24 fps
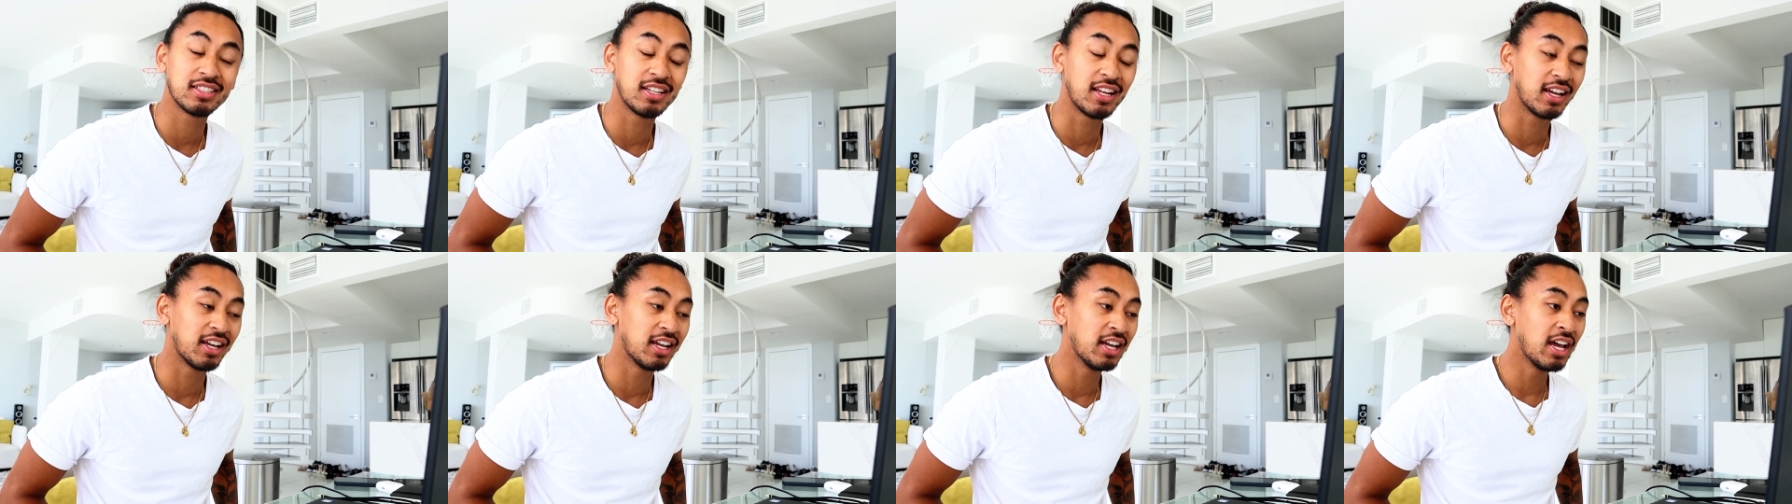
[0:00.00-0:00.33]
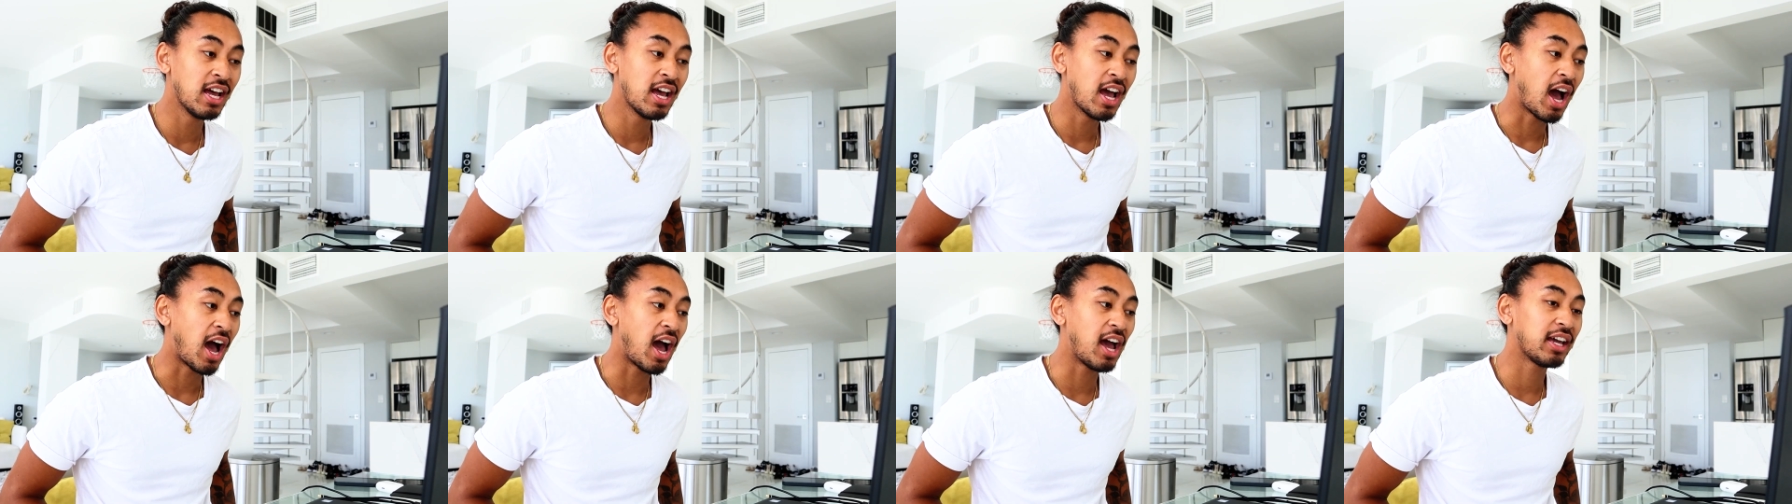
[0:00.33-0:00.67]
today.
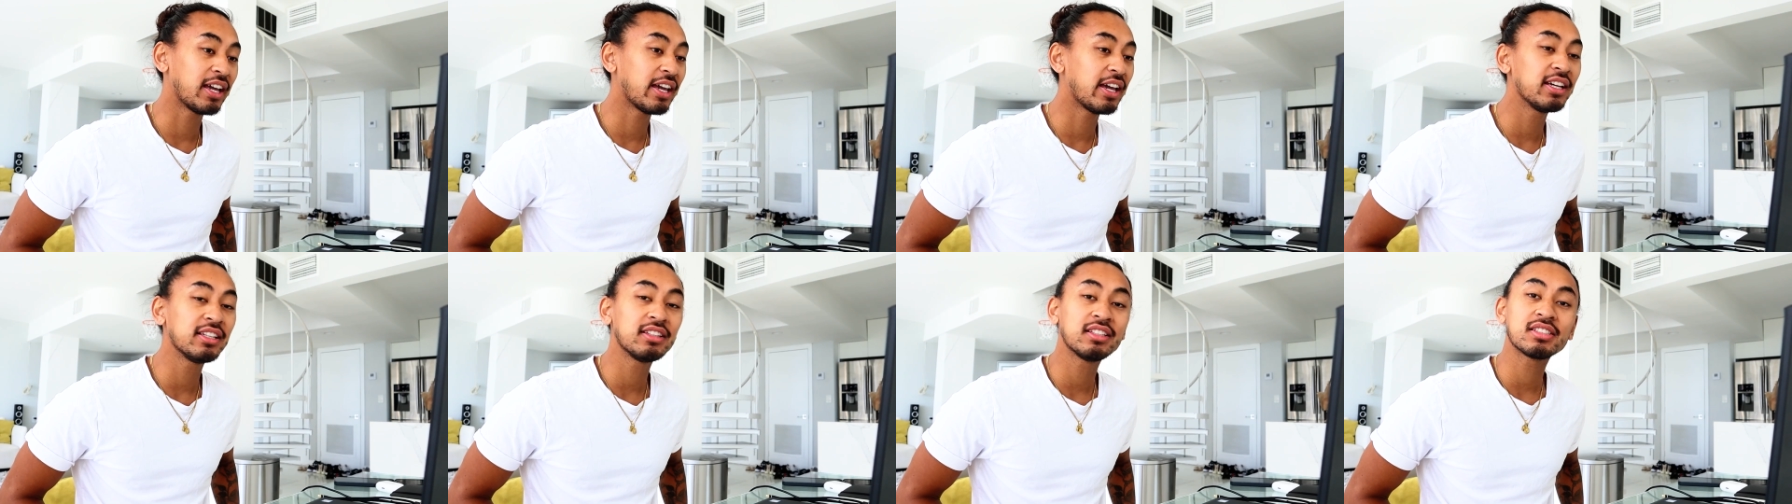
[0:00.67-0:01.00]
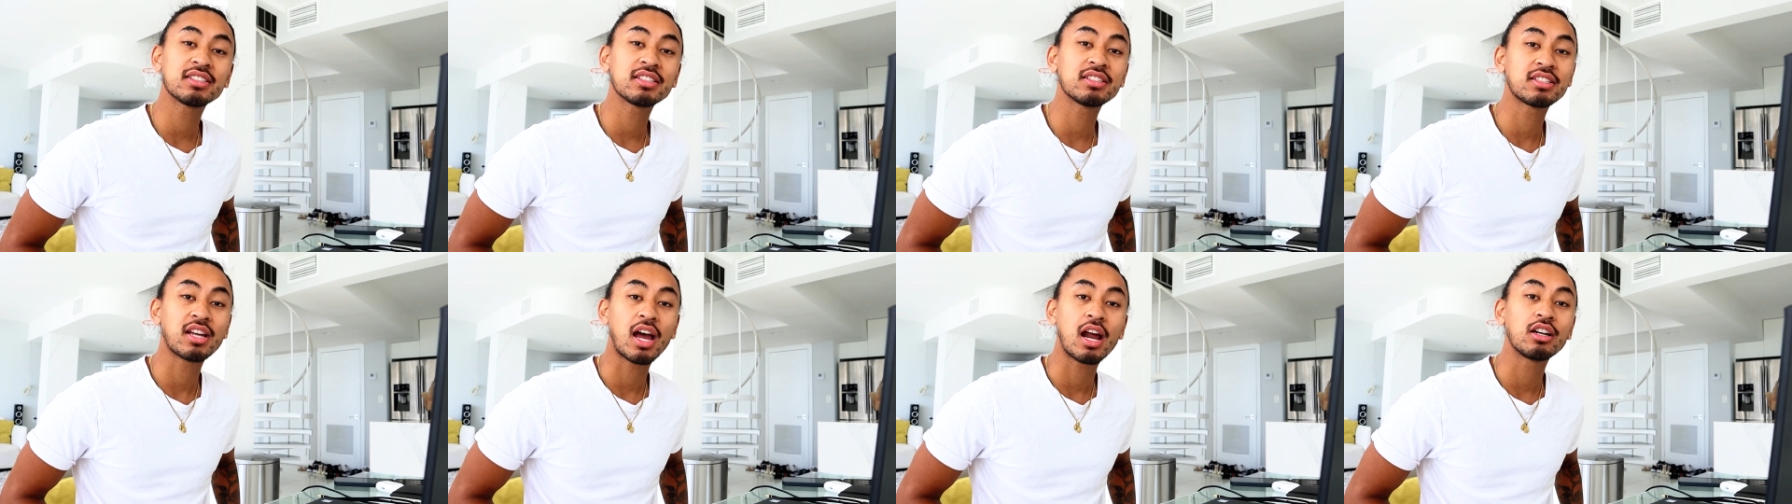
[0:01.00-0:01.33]
I hate
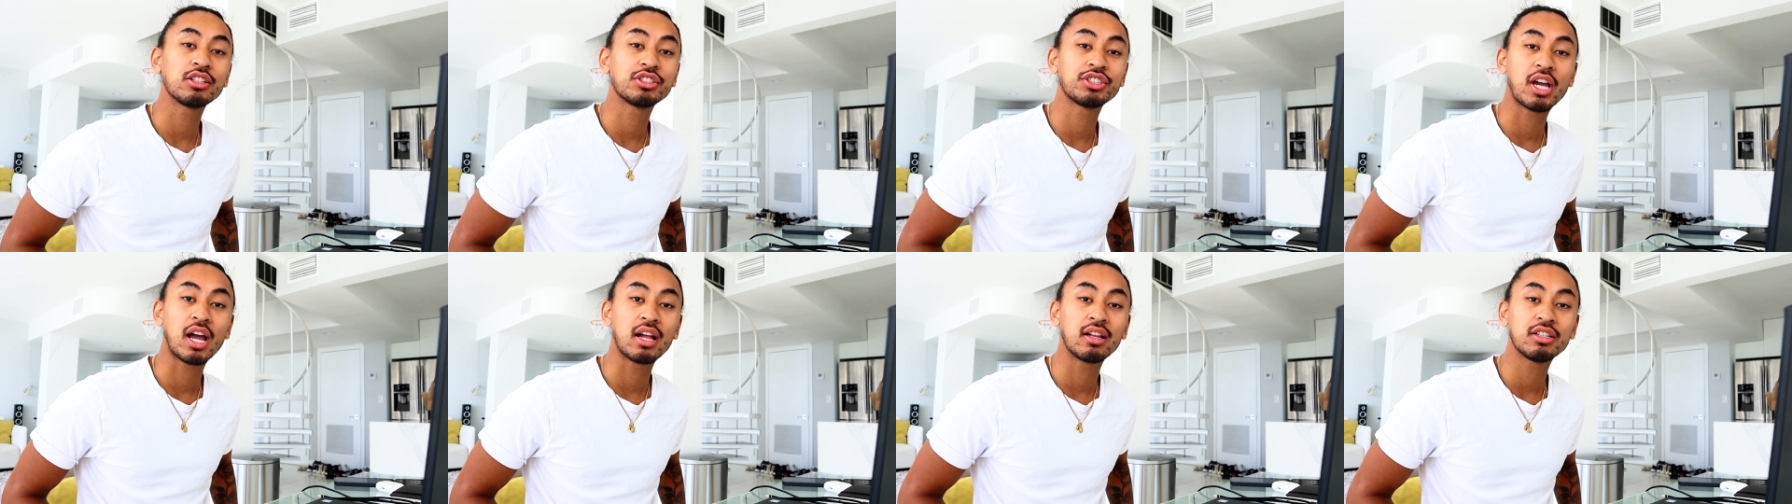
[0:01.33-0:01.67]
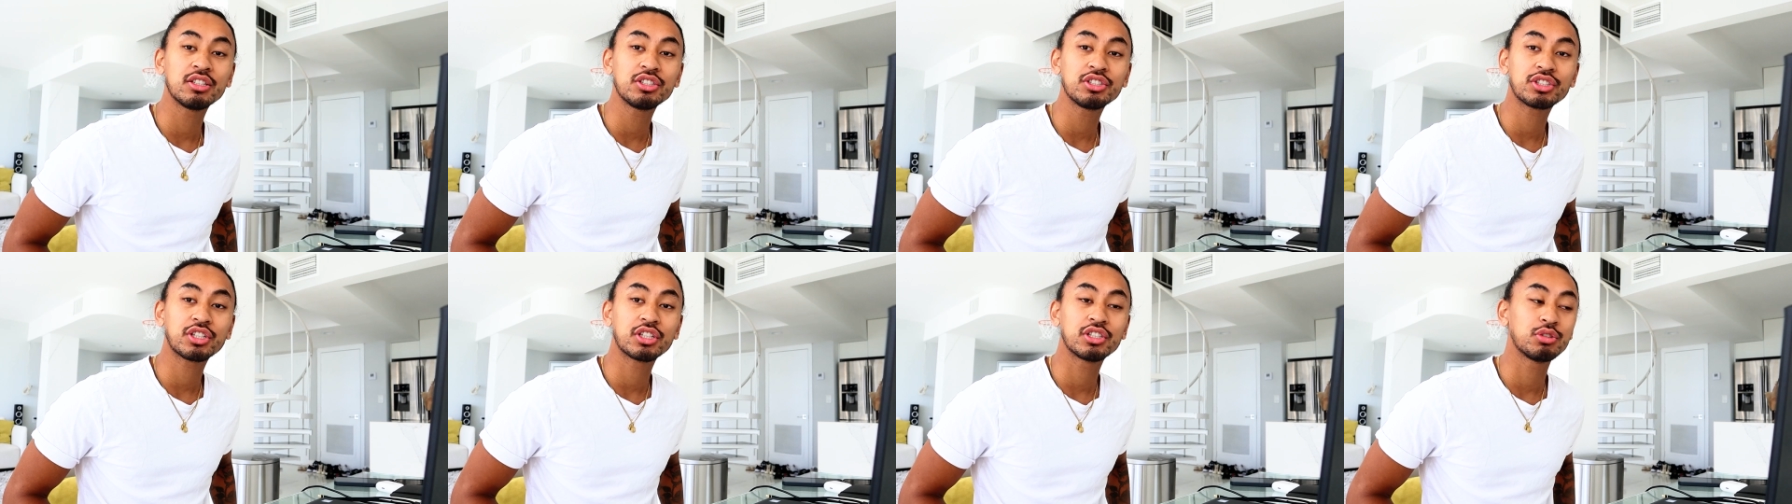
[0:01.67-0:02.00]
this entire
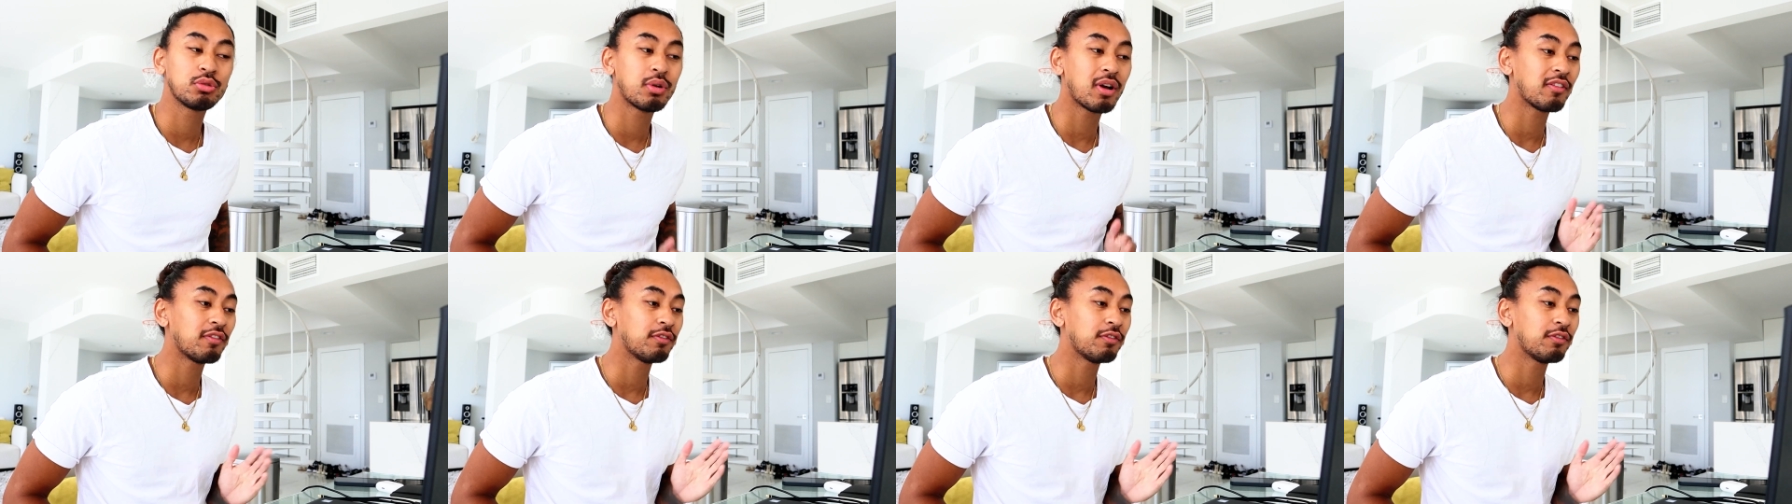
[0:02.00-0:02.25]
challenge because you